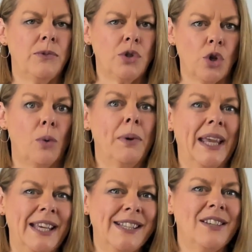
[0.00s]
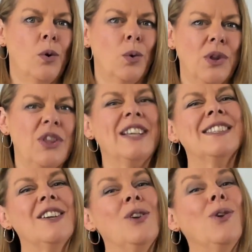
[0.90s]
job easier or the
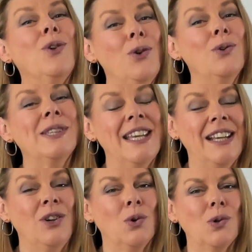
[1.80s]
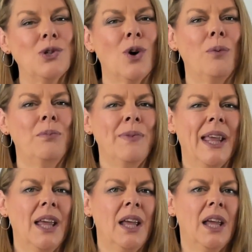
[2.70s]
things that you use in your job.
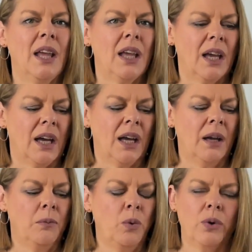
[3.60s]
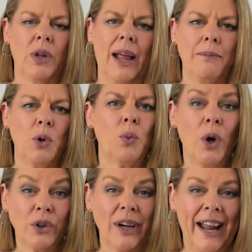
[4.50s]
We'll claim your
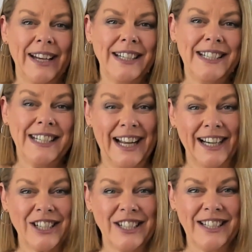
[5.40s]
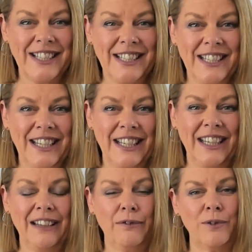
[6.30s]
work-related deductions
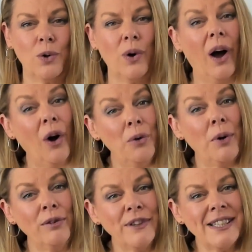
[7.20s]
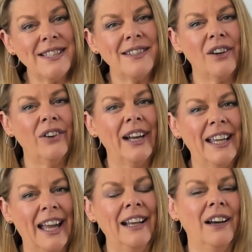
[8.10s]
here for home office. So
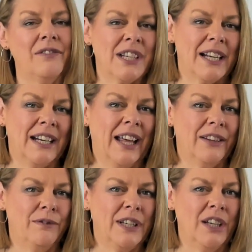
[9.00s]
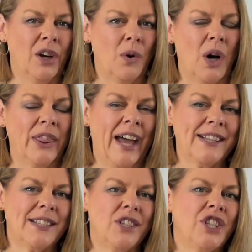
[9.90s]
again, I've done another video on
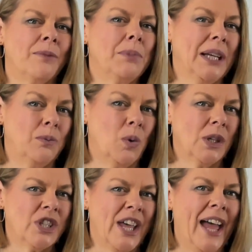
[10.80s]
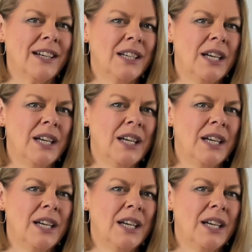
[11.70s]
that, so jump in and watch that.